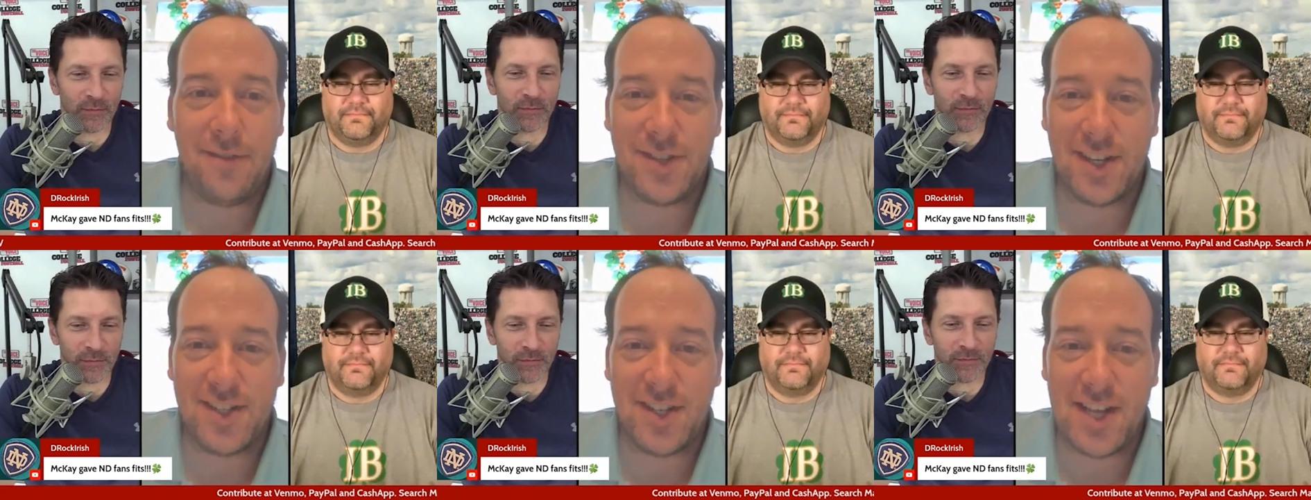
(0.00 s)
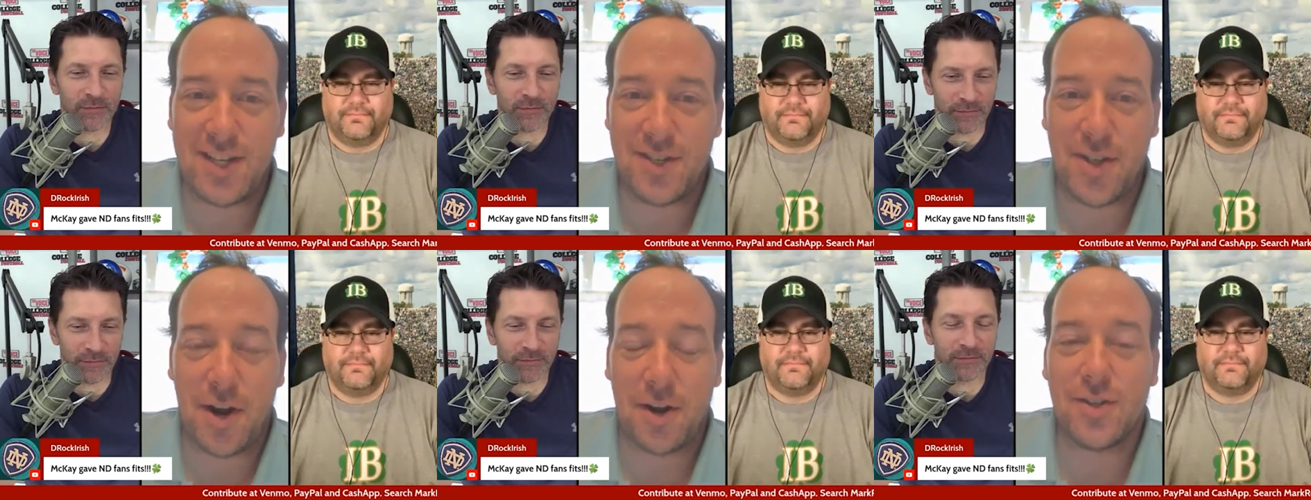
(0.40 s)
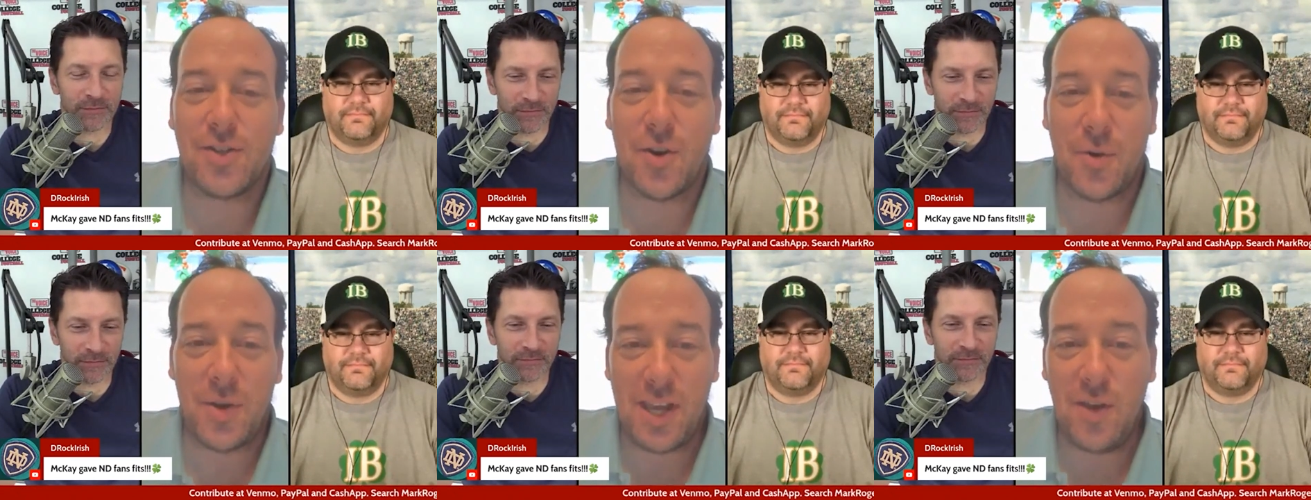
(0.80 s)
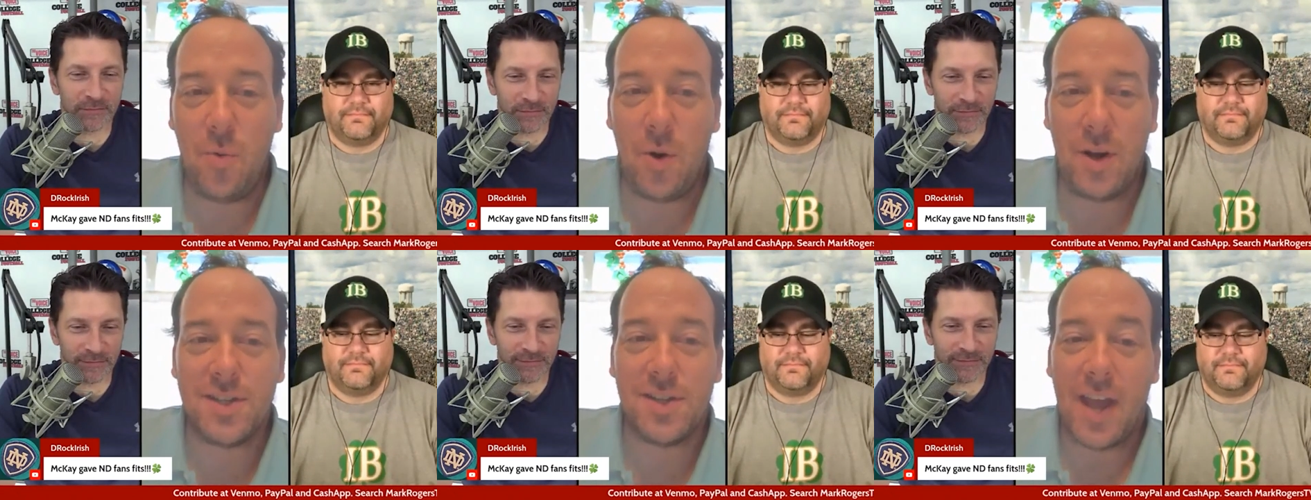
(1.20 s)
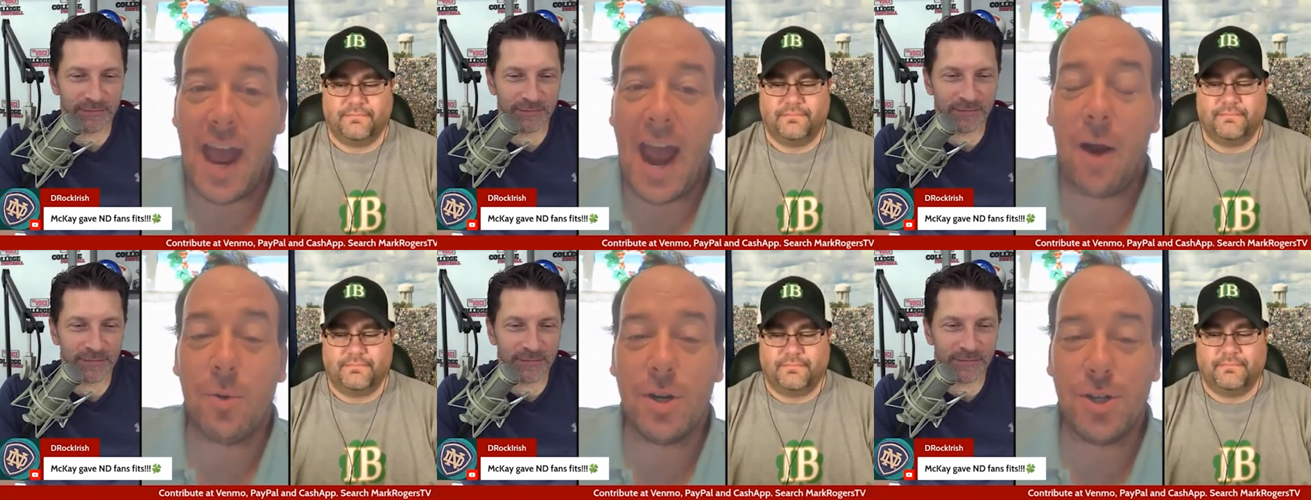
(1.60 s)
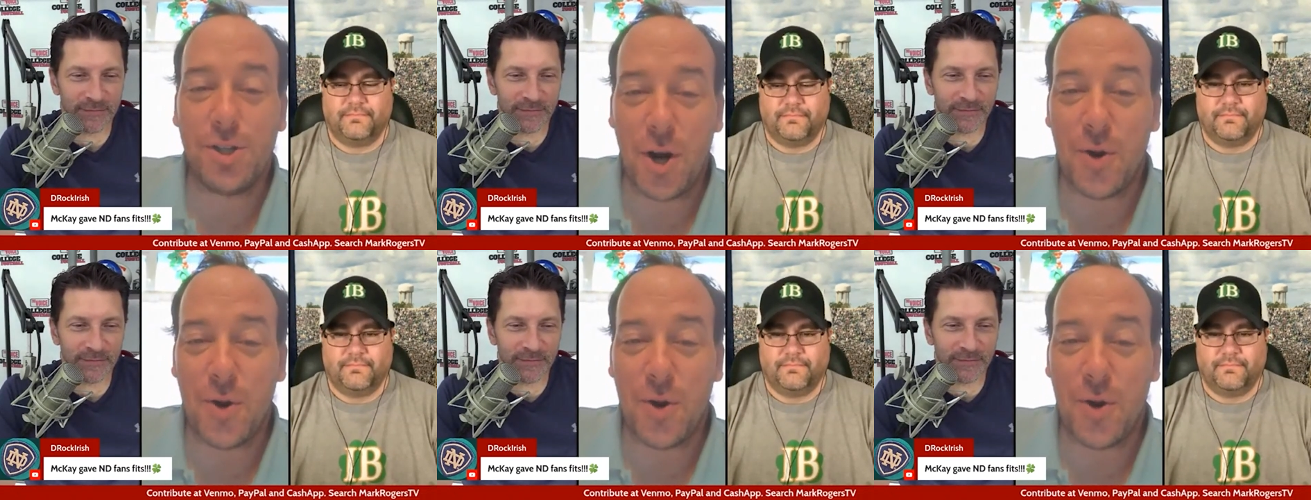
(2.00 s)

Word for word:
Speaker 1: of success there. So he mm-hmm. was Howard